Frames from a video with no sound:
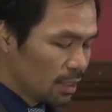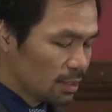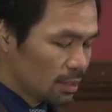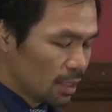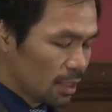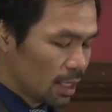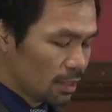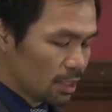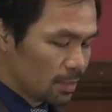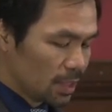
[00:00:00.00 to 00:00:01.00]
This and
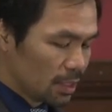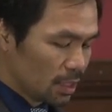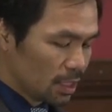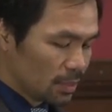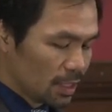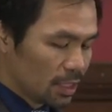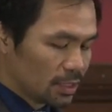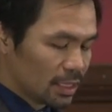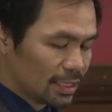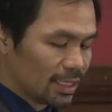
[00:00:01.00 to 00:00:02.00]
other
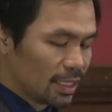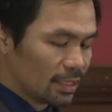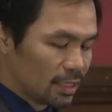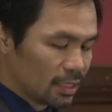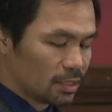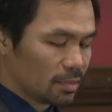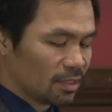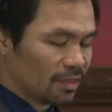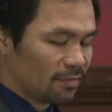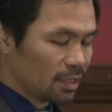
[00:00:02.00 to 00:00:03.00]
experiences like this
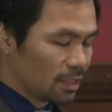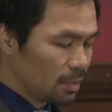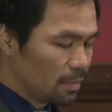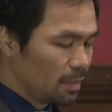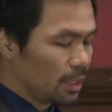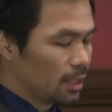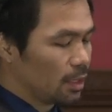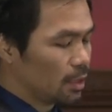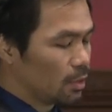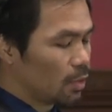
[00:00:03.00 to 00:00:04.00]
motivated
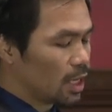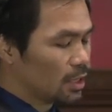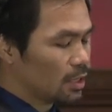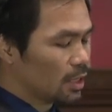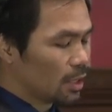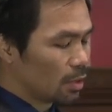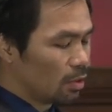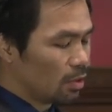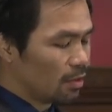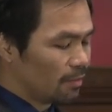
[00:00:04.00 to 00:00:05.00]
me to answer the
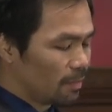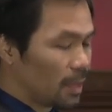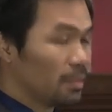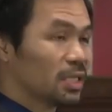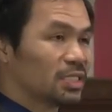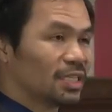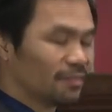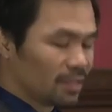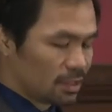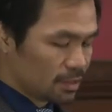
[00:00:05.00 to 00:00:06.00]
call of public
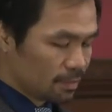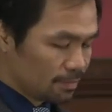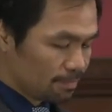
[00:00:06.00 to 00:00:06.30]
service.